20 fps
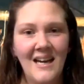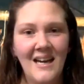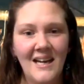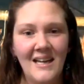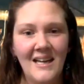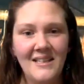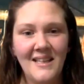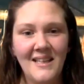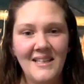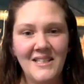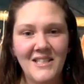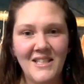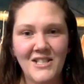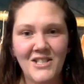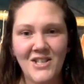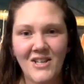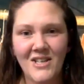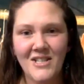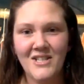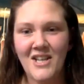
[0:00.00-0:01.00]
I'd like to
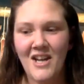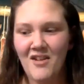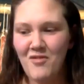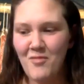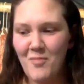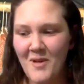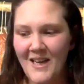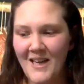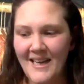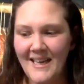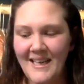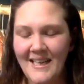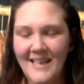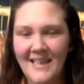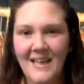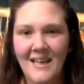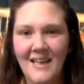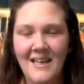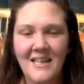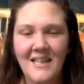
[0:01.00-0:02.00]
start us off by
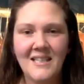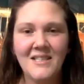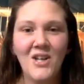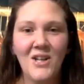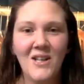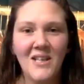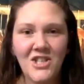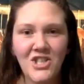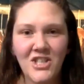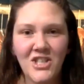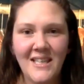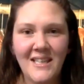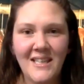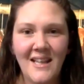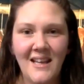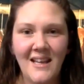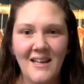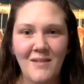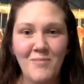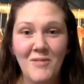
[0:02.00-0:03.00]
acknowledging
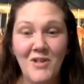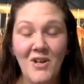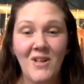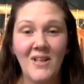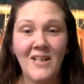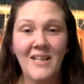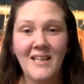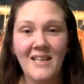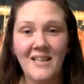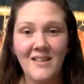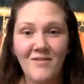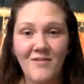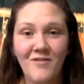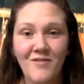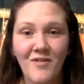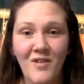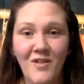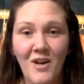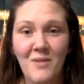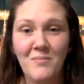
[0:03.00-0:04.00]
that I'm calling in
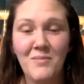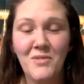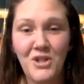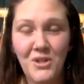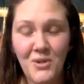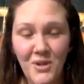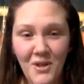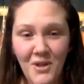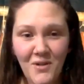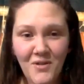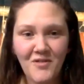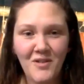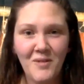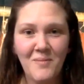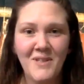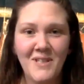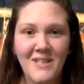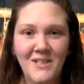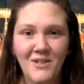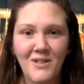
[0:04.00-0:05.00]
from Juneau, from
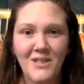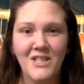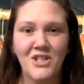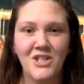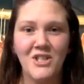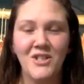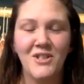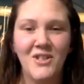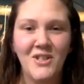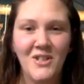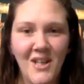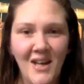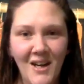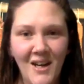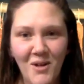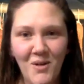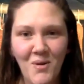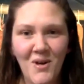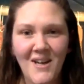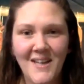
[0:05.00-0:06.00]
the traditional
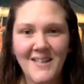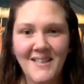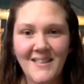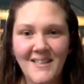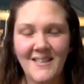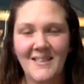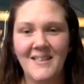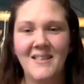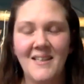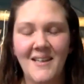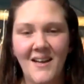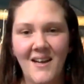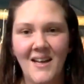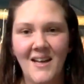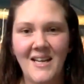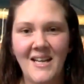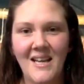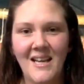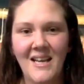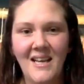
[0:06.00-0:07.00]
Aquan
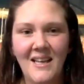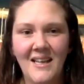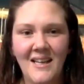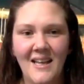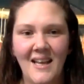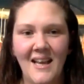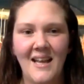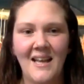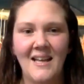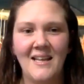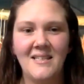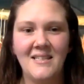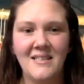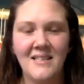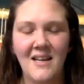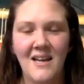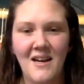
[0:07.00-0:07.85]
Ani, and